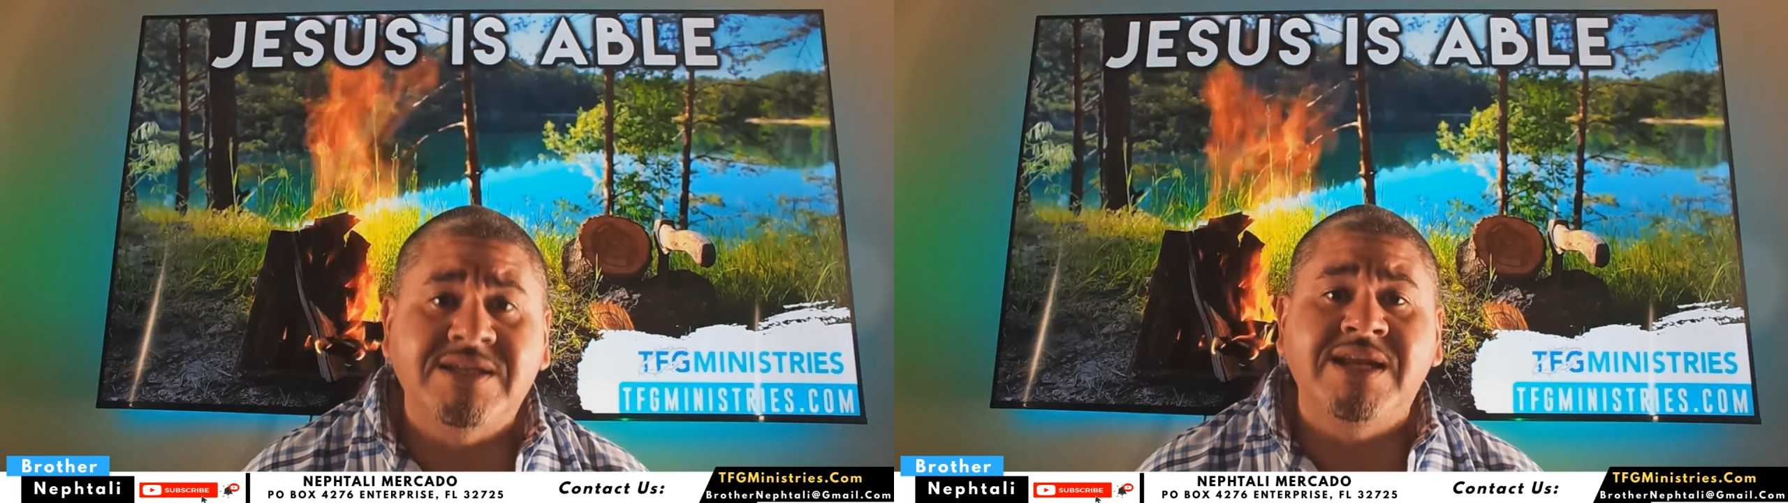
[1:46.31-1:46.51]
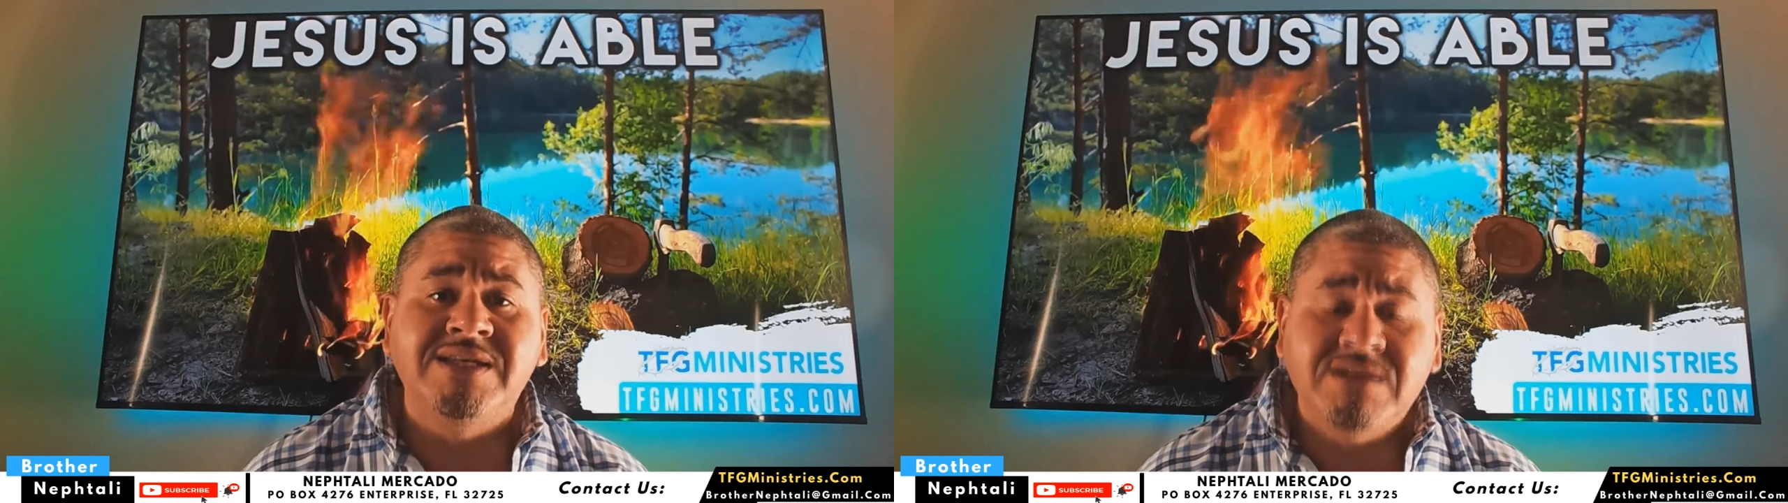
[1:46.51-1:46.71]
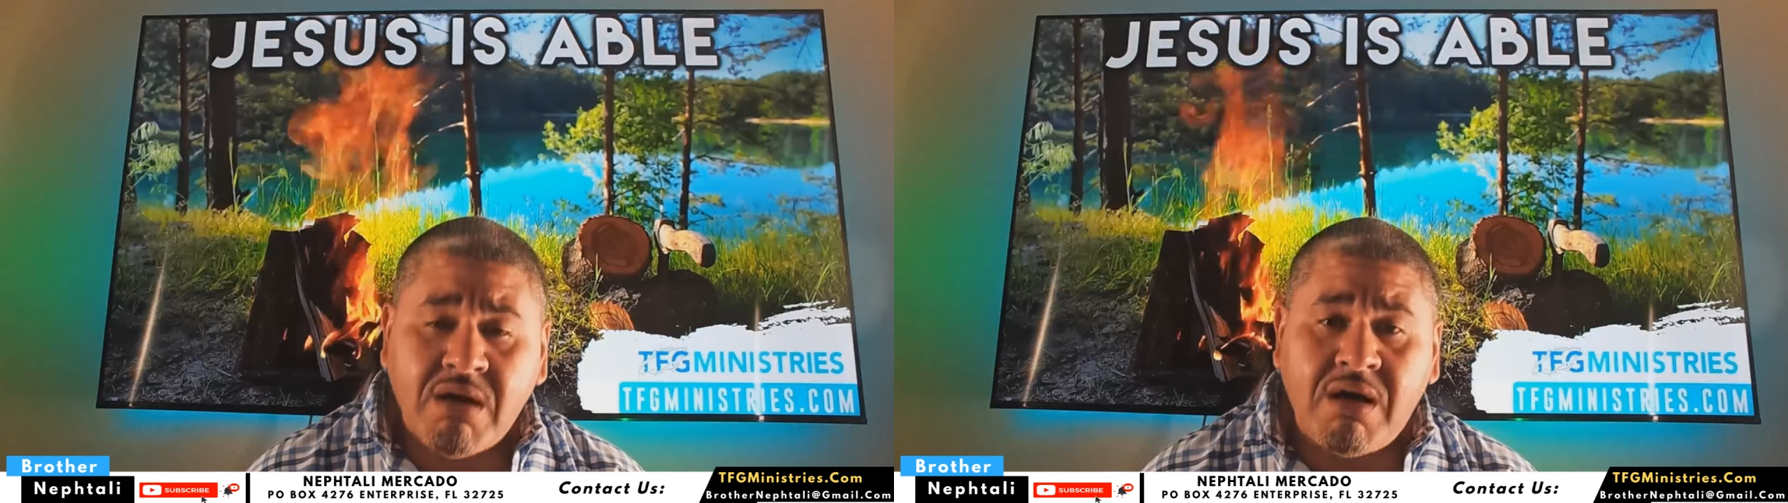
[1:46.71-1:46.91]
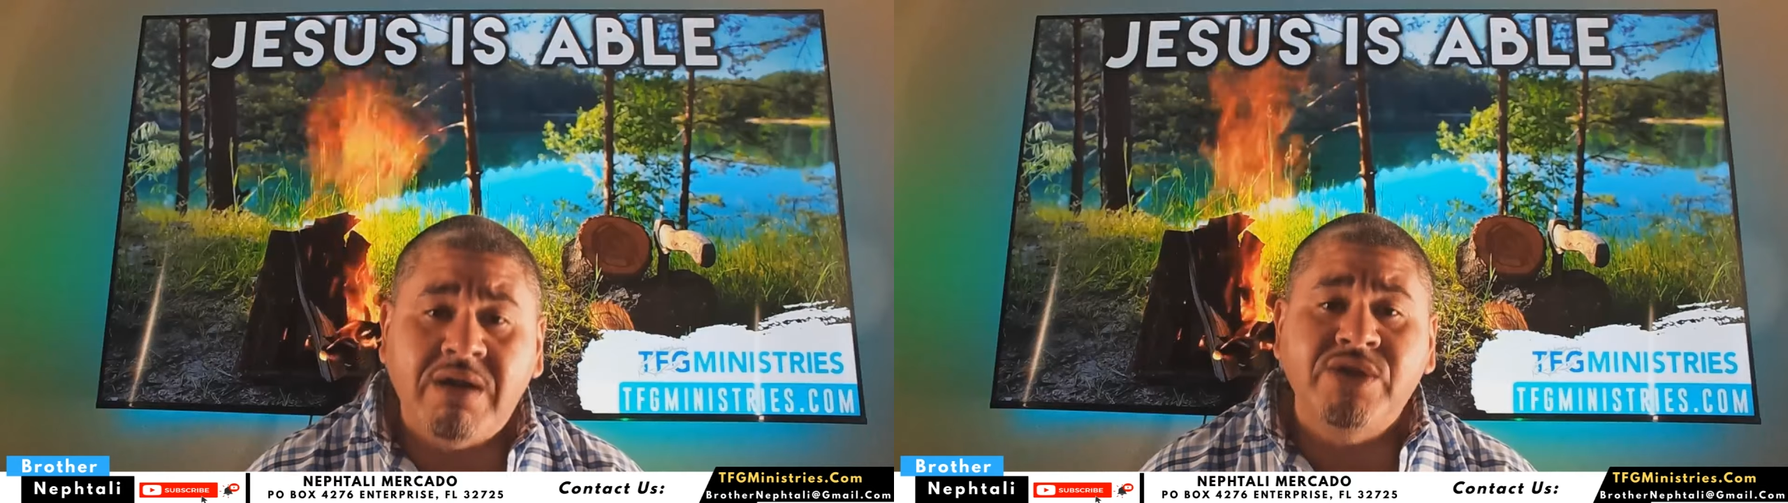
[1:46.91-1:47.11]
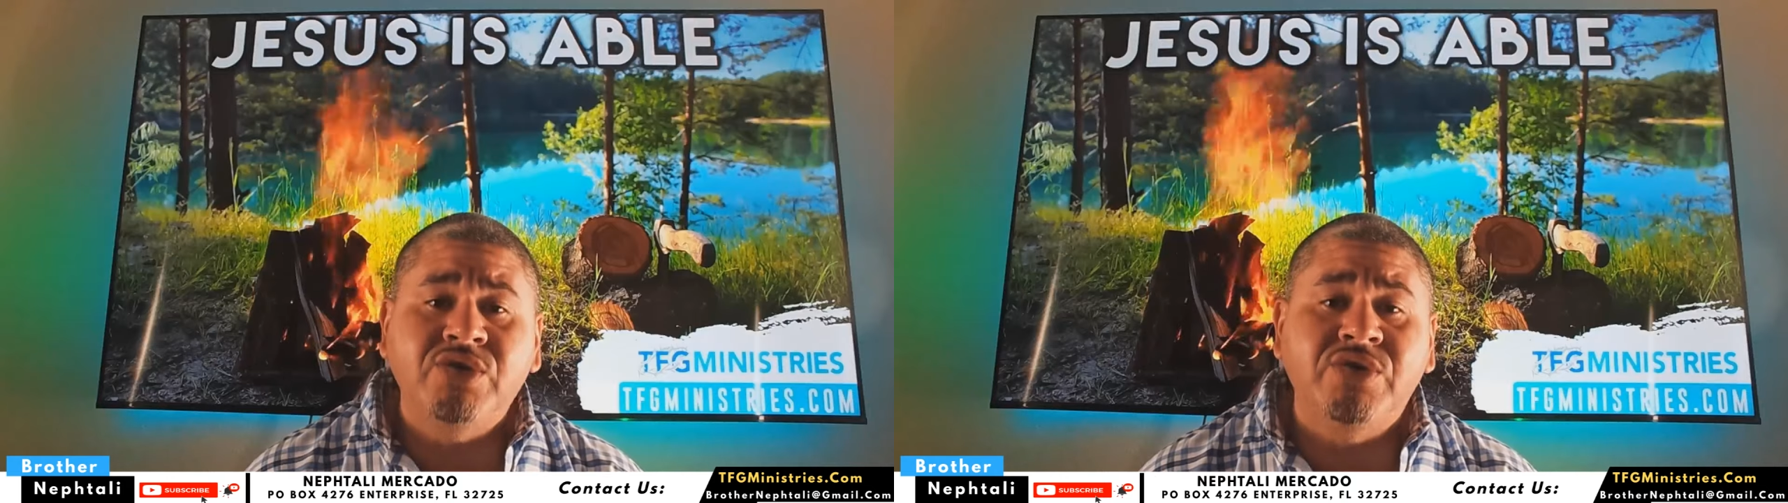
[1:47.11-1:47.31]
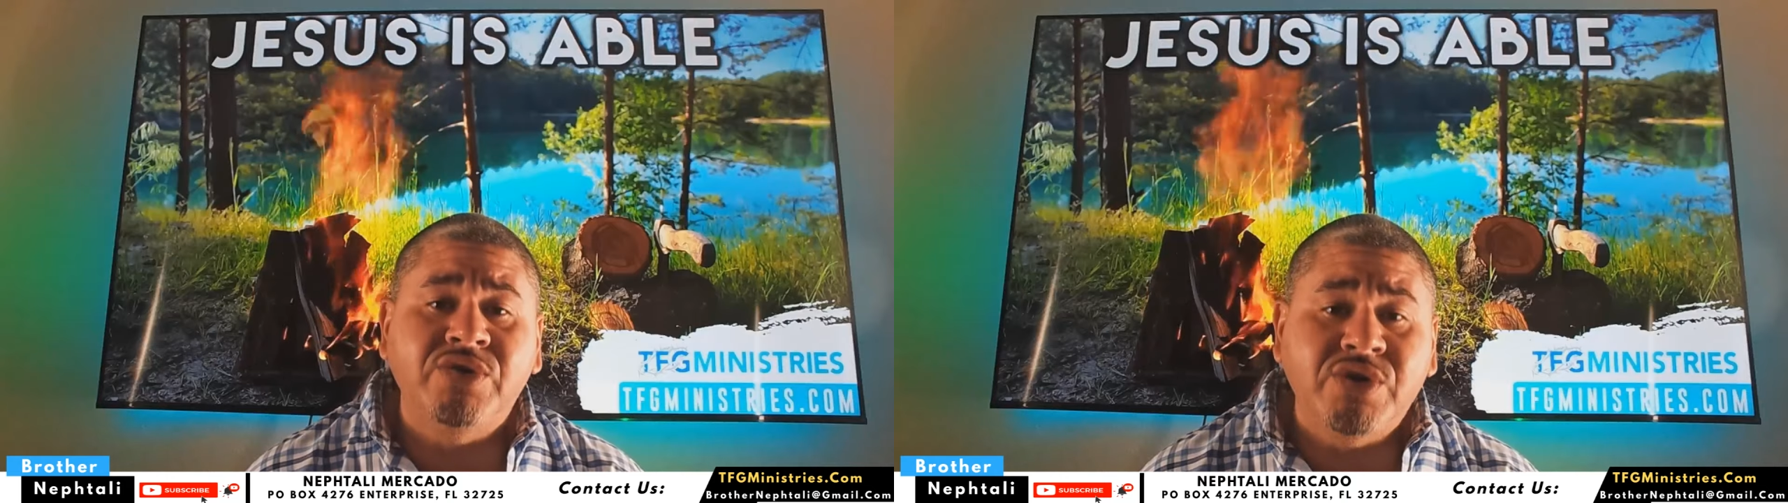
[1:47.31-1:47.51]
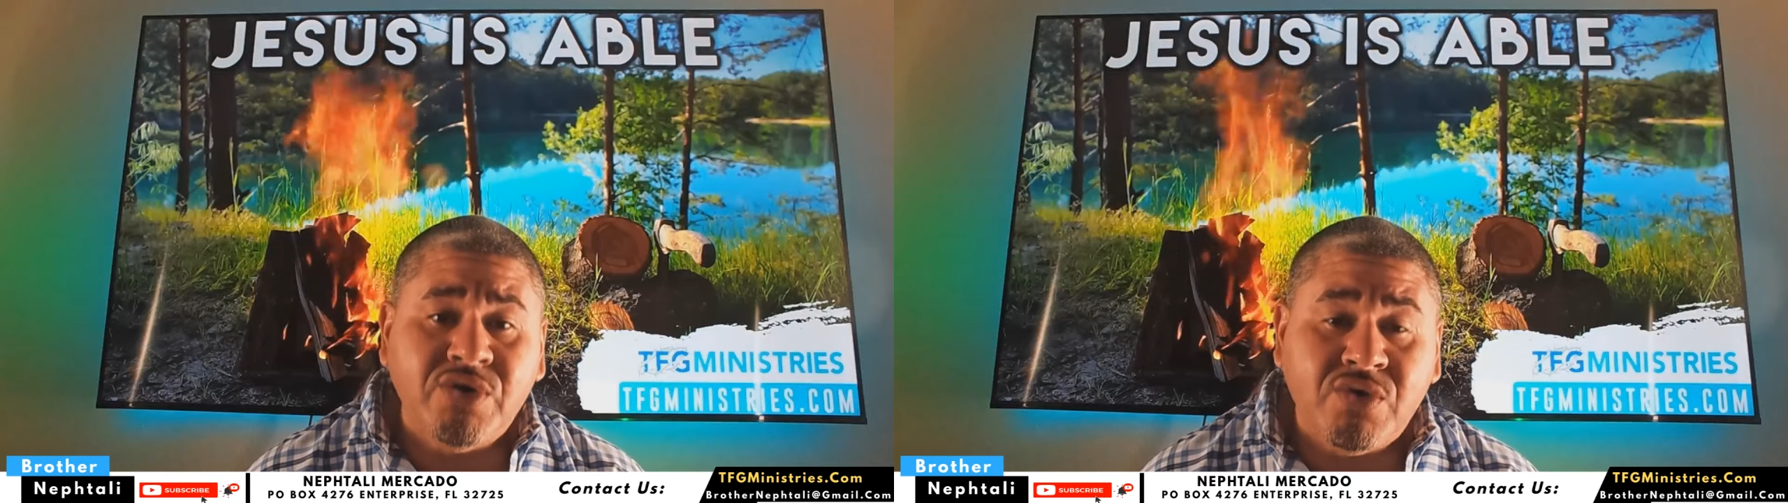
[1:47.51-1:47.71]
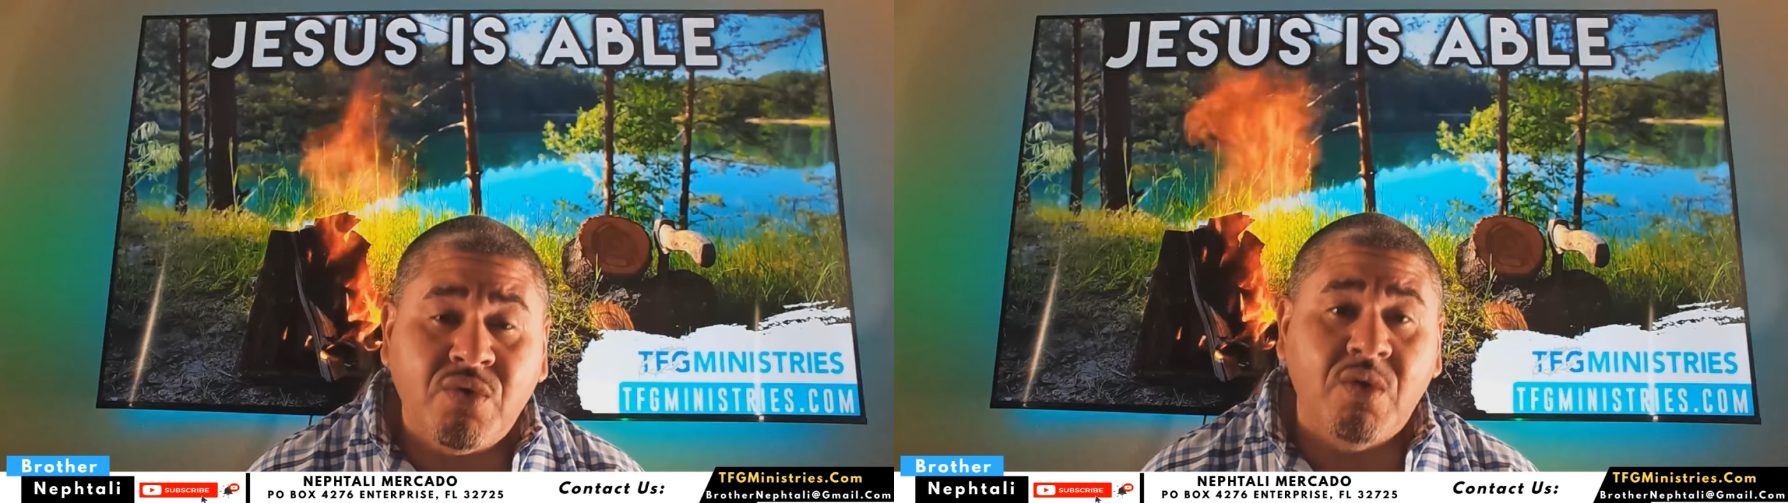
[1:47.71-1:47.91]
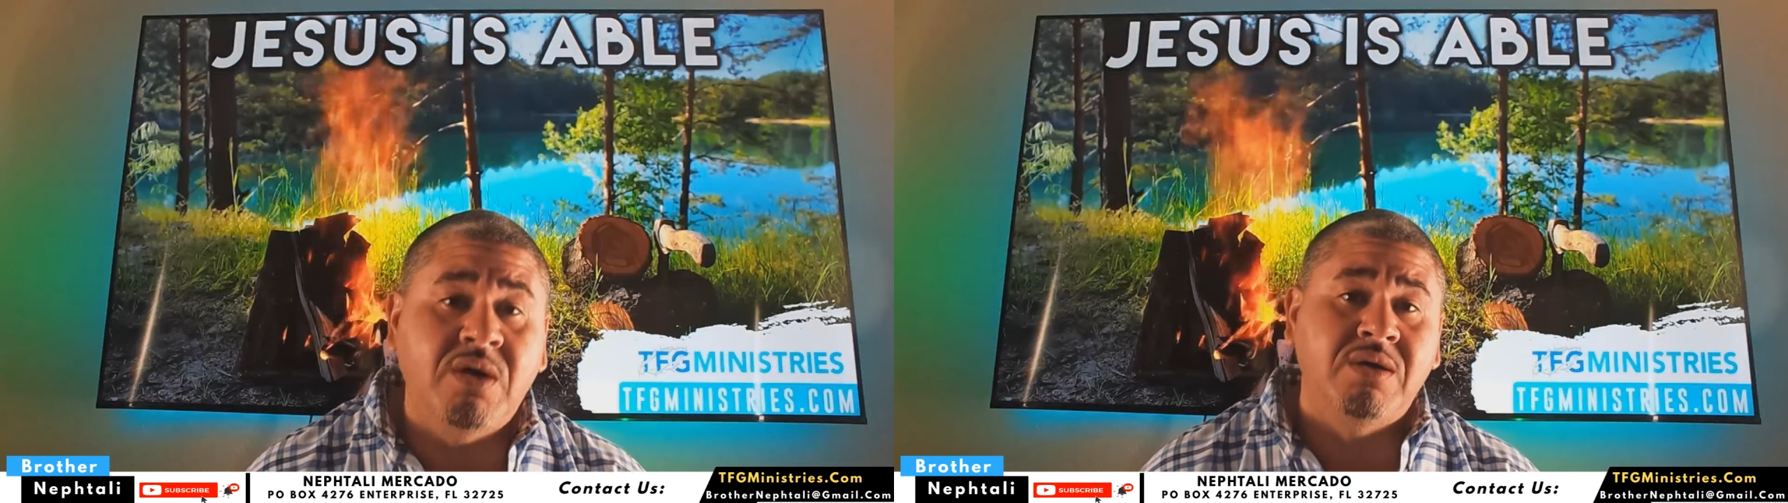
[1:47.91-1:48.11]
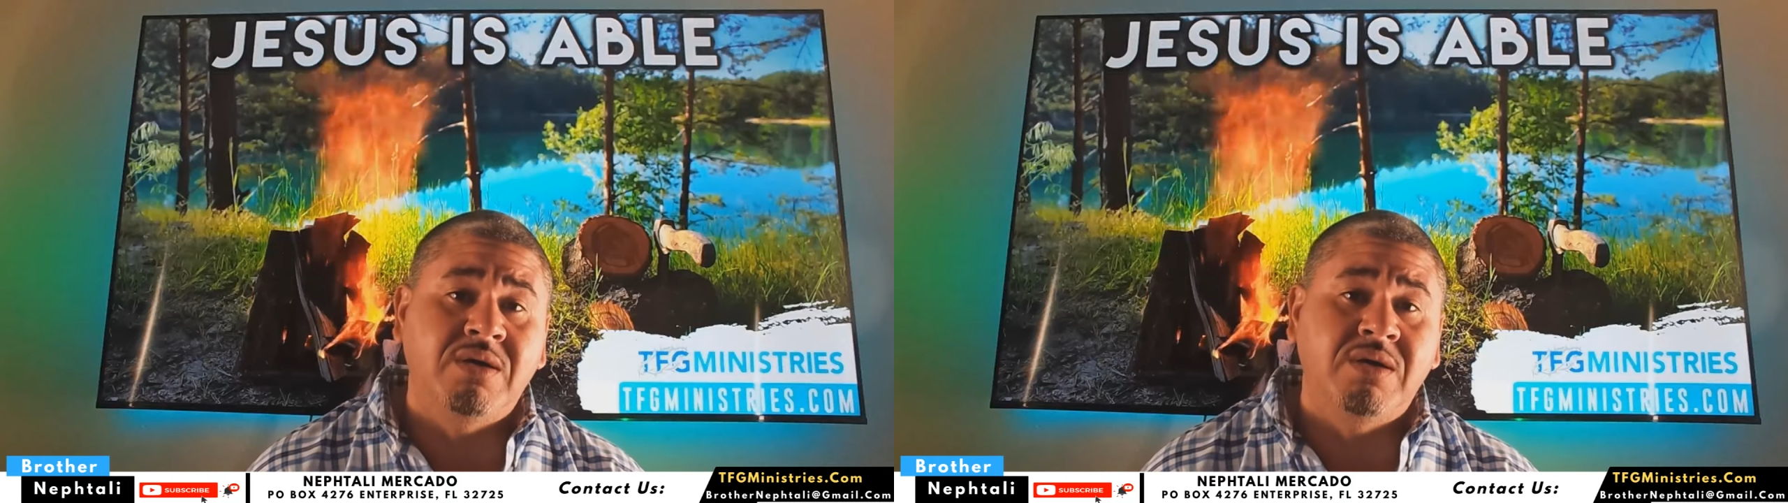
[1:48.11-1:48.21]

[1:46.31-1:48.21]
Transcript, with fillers: that He's calling you to do.